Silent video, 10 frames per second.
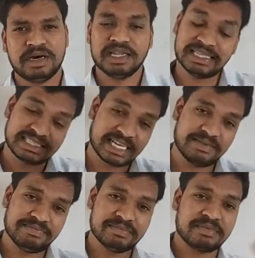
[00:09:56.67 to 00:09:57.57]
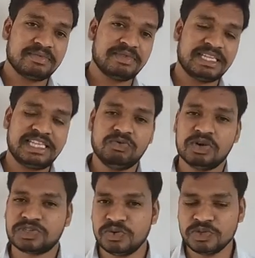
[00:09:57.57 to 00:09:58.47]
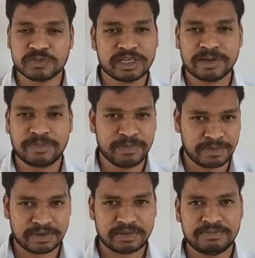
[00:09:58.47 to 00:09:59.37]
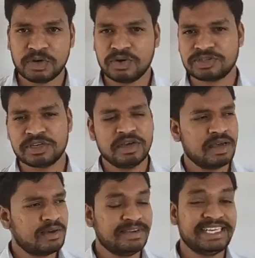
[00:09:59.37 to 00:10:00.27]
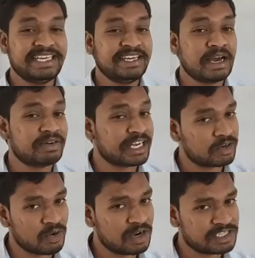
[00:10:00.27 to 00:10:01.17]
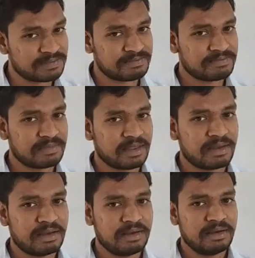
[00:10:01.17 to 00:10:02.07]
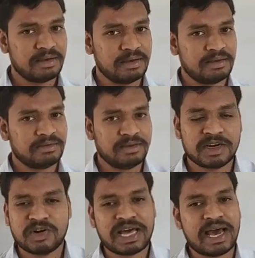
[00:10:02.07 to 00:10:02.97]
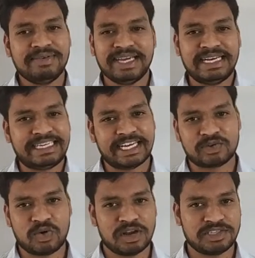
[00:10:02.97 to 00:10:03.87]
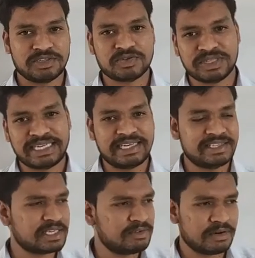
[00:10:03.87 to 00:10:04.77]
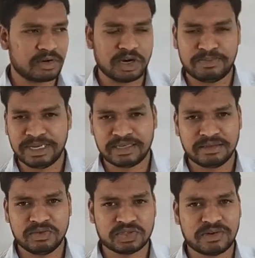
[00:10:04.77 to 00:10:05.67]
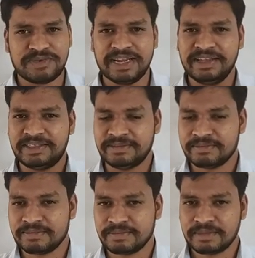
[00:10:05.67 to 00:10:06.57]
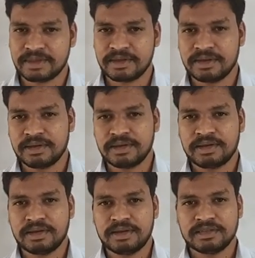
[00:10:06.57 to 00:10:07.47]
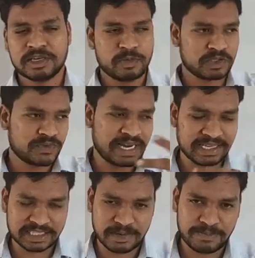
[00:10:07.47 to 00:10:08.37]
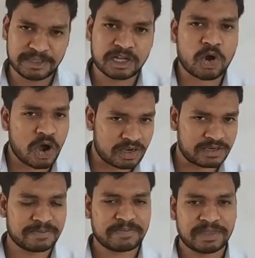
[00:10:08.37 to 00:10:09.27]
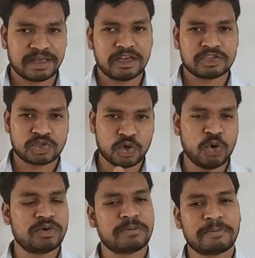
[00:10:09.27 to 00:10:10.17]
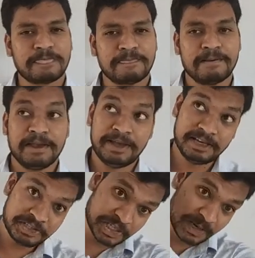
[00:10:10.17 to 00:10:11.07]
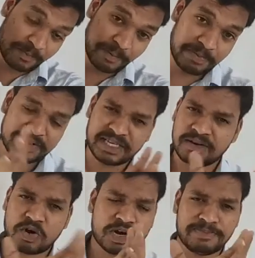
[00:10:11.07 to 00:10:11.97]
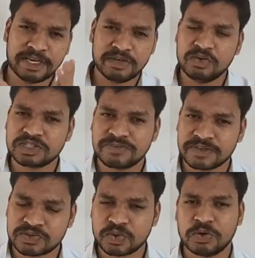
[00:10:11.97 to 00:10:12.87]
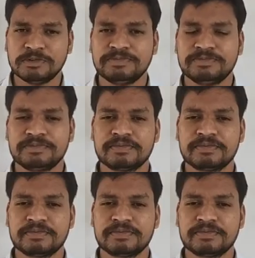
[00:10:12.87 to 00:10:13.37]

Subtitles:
On that time, nothing was used by the people because we didn't have technology. We not having any technology, so that reason we were not making use of anything. Suppose for example, the rock, stone. Ancient people, they were not making use of a stone.